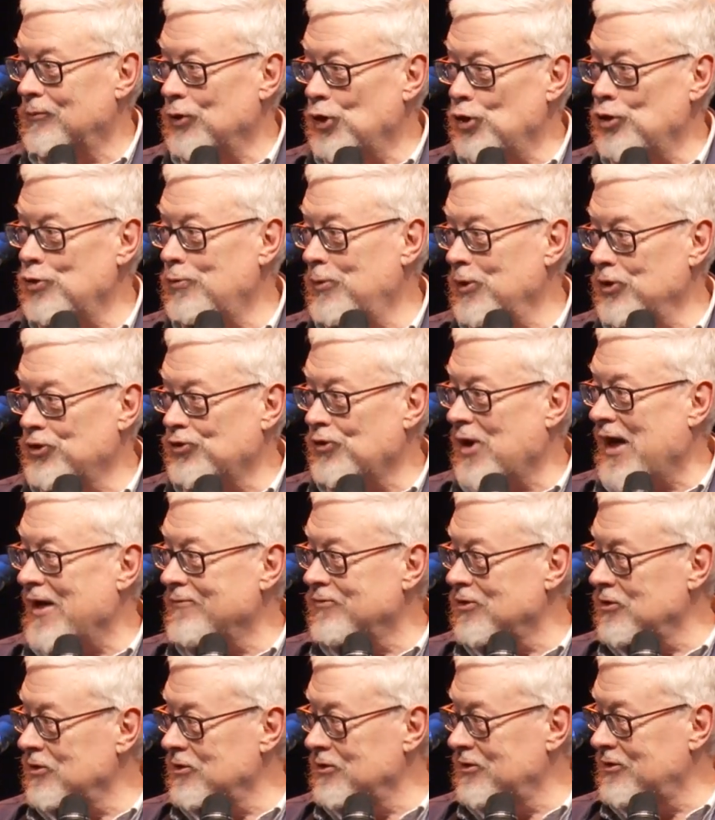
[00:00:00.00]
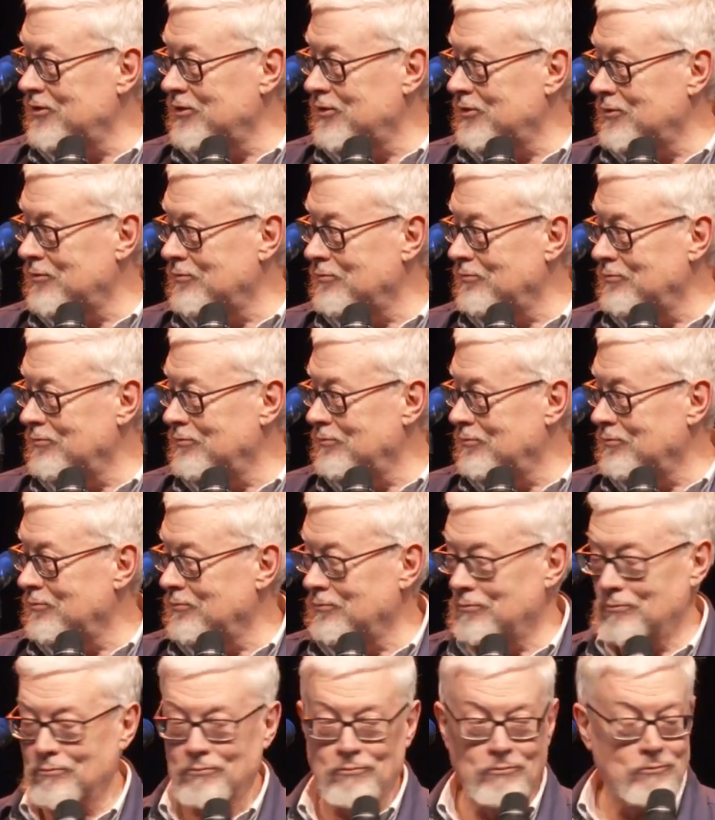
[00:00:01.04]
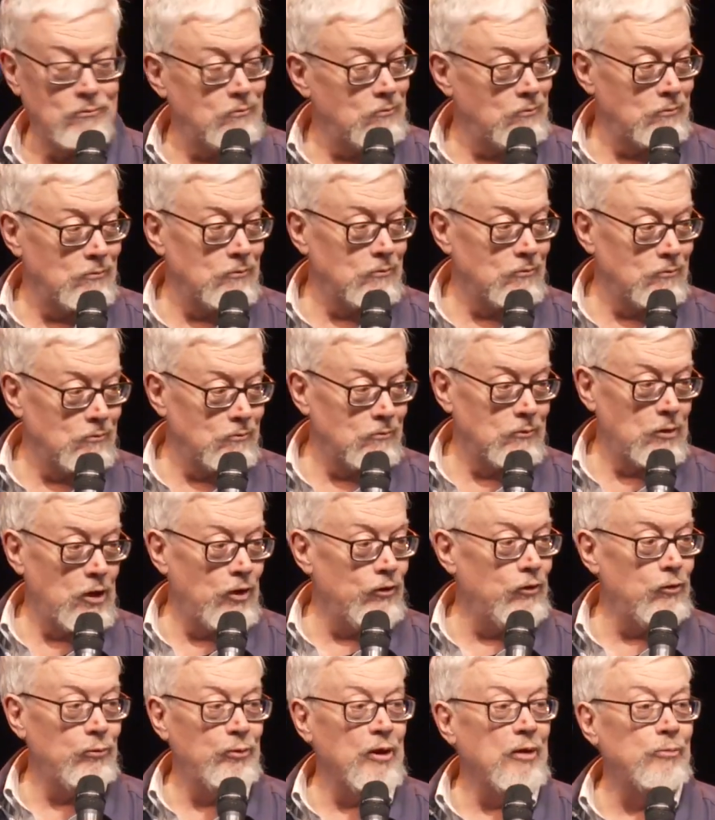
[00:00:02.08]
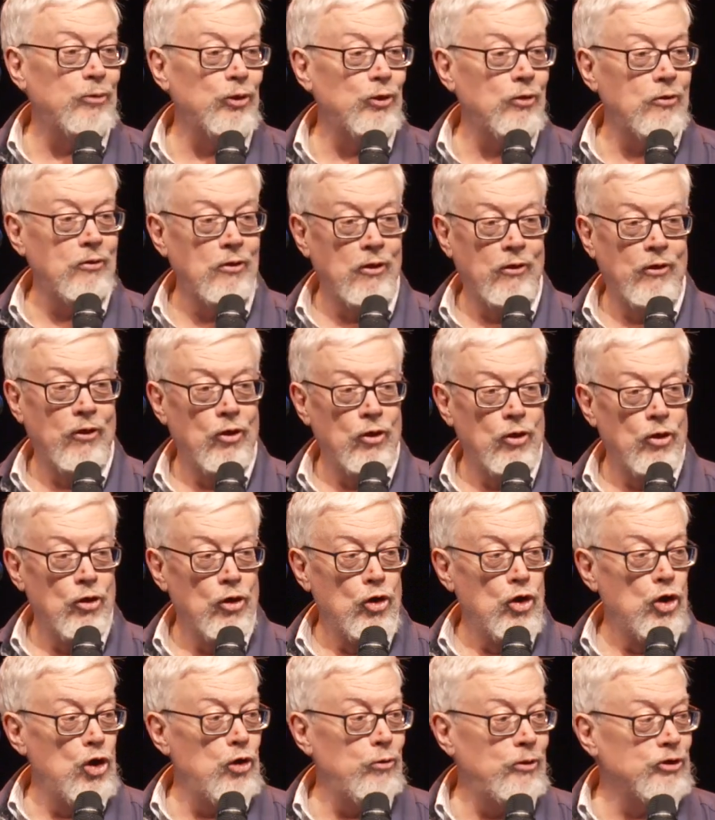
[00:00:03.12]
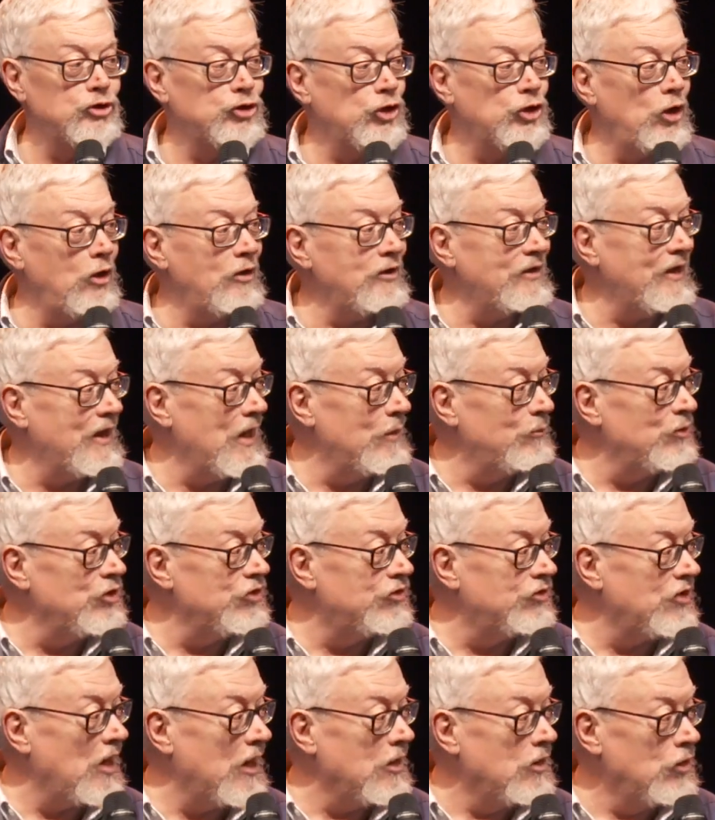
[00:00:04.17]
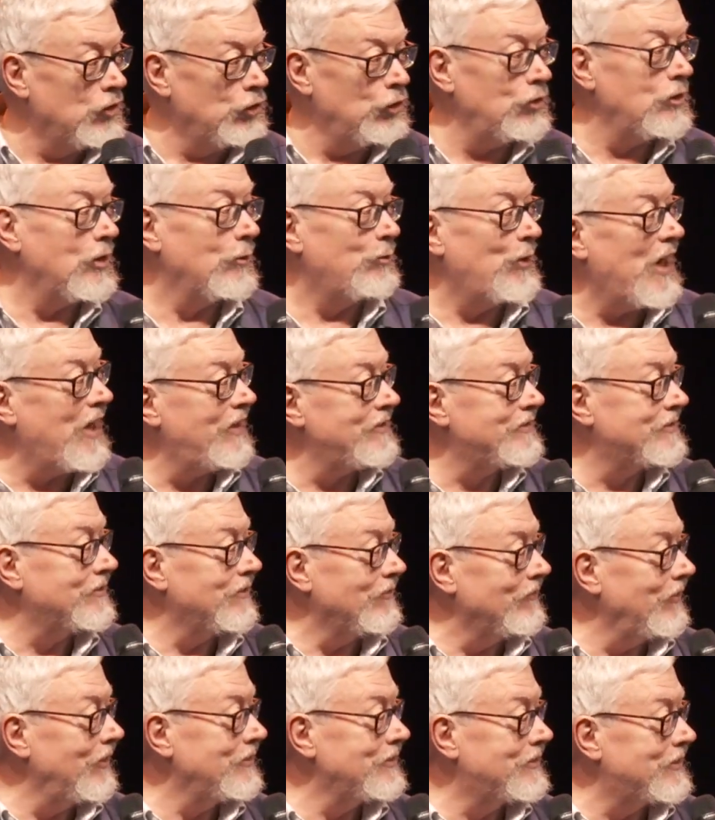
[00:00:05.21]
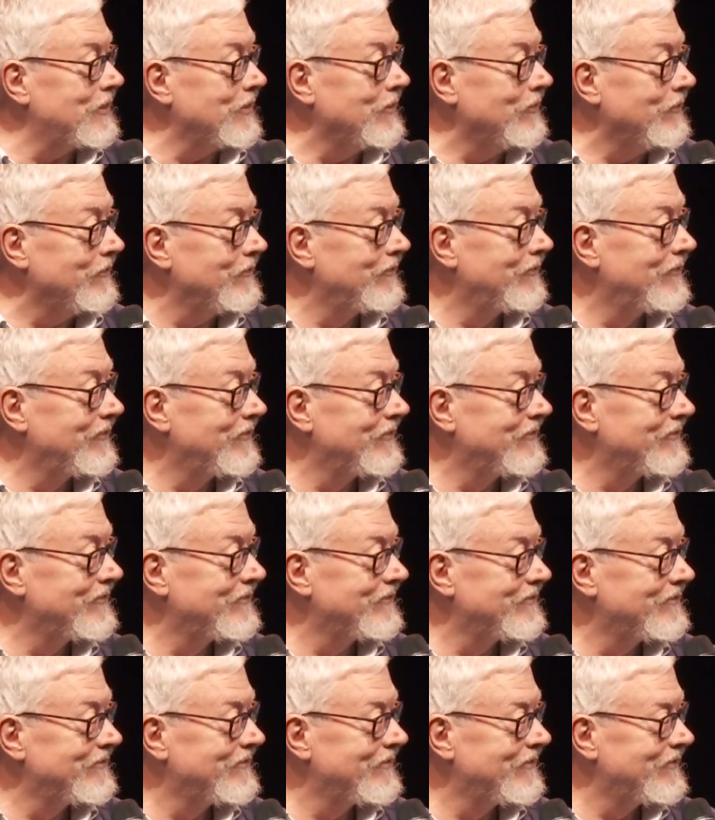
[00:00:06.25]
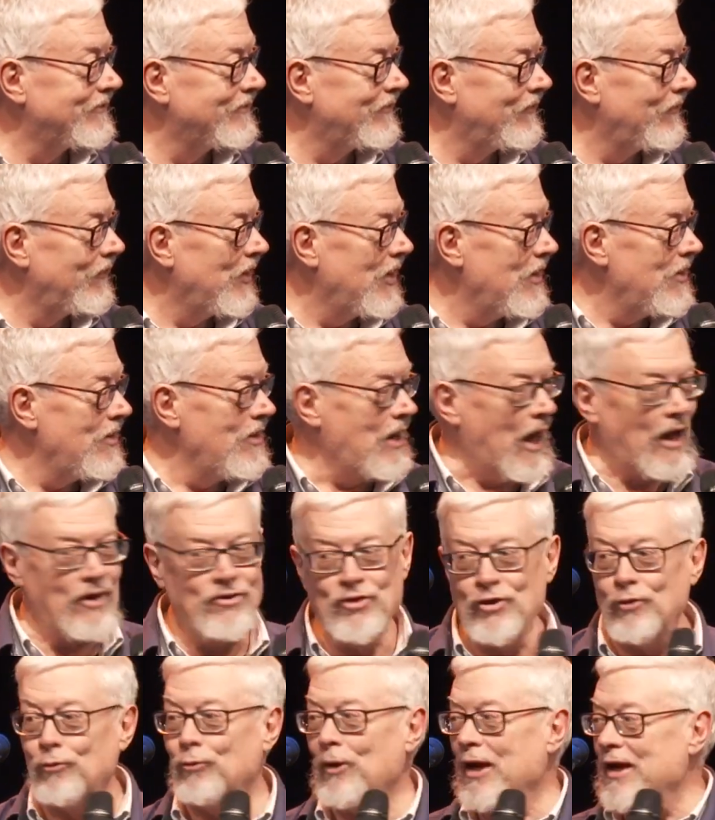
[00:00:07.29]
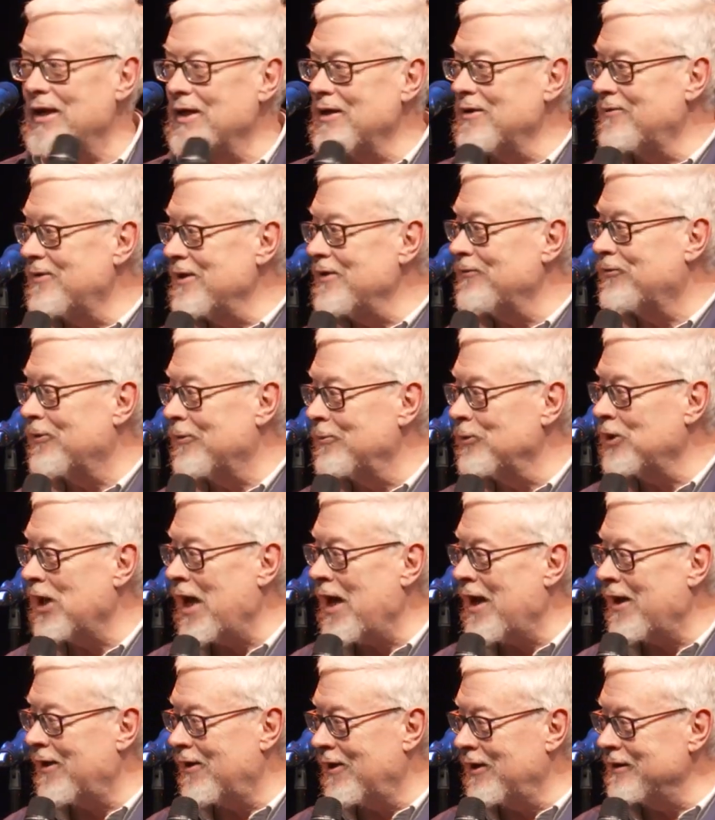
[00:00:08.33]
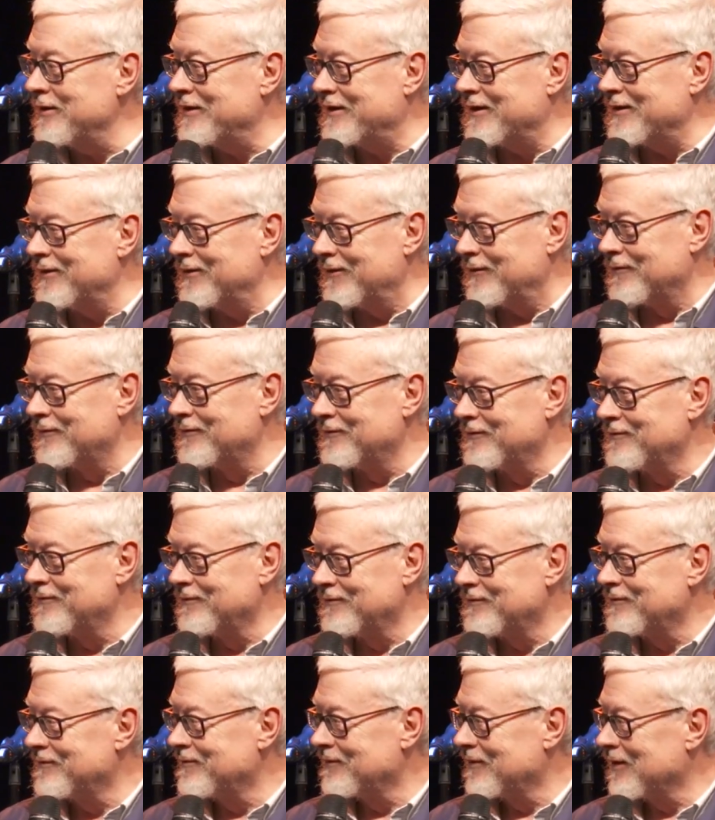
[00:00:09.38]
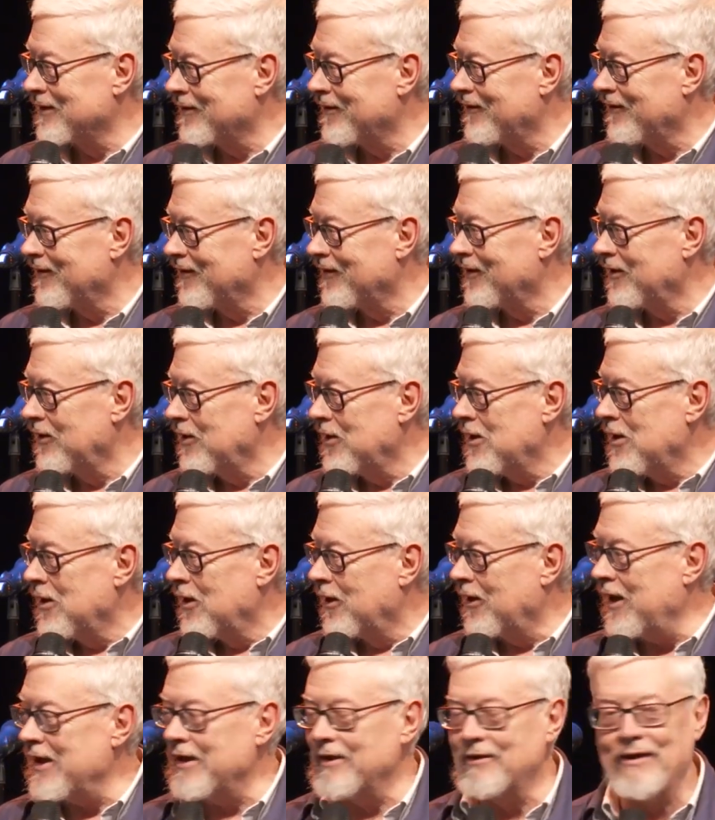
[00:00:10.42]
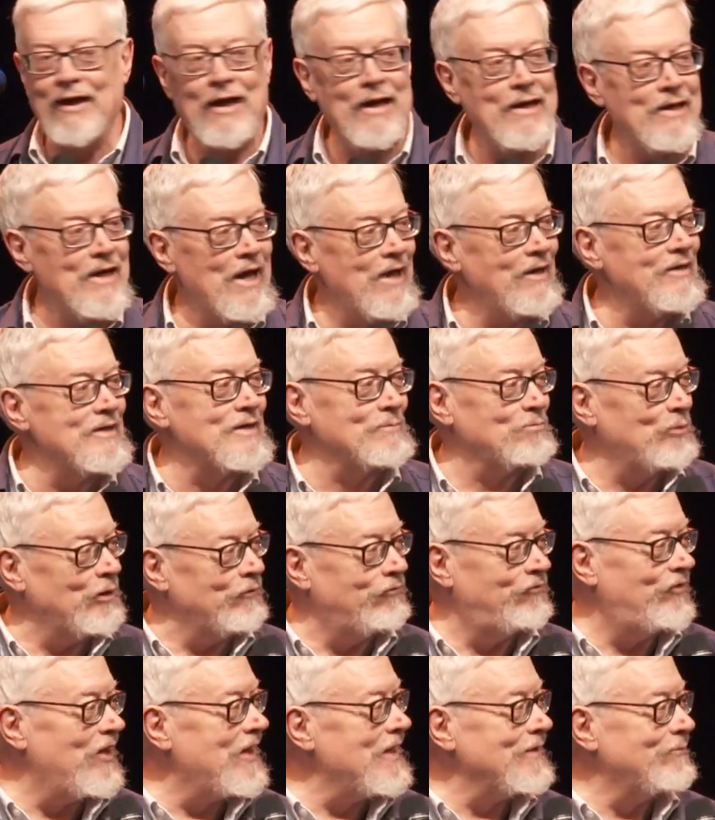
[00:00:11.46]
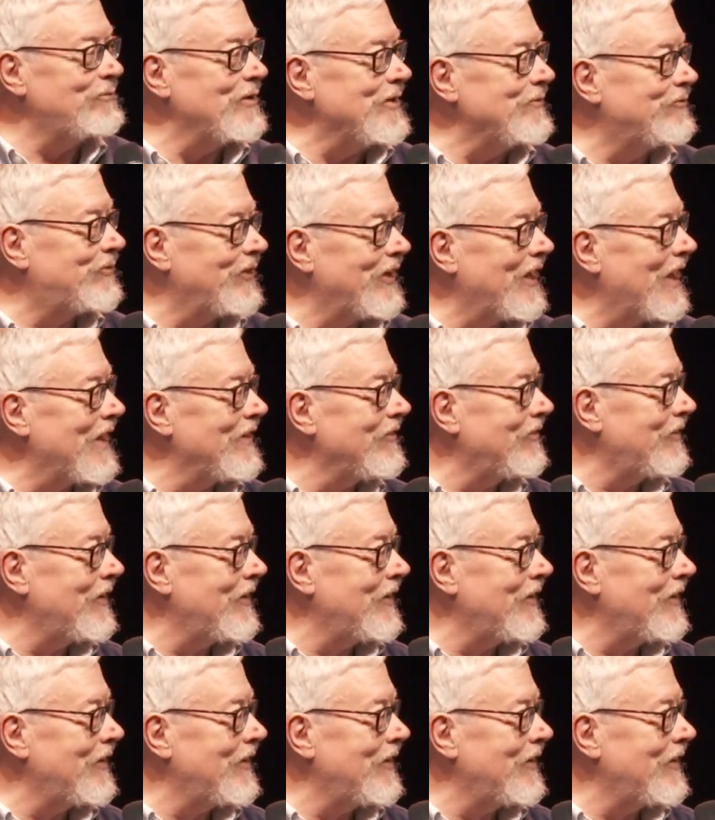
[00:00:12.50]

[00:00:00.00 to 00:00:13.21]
Uber drivers, other people who would turn to him and say, you're a pastor, aren't you? And you're running away from God, aren't you? Like, God had his prophetic people out